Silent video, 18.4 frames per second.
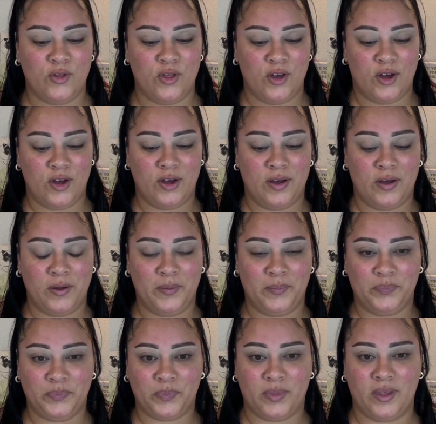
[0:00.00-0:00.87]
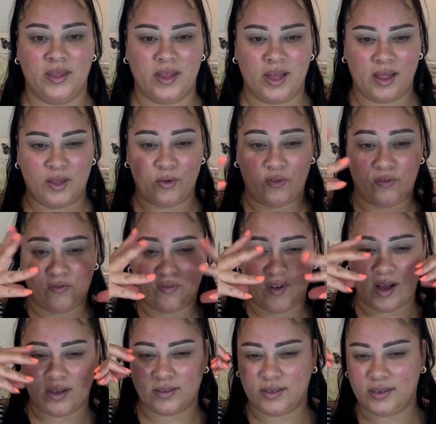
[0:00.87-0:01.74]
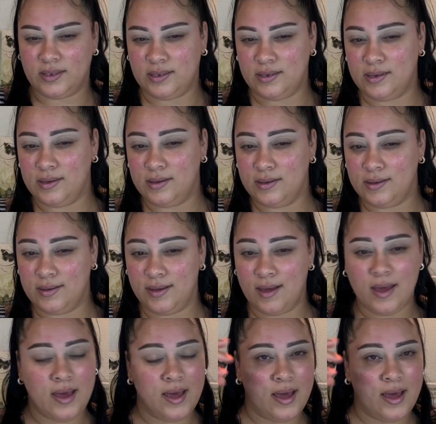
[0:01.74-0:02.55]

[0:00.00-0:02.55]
that little Foxy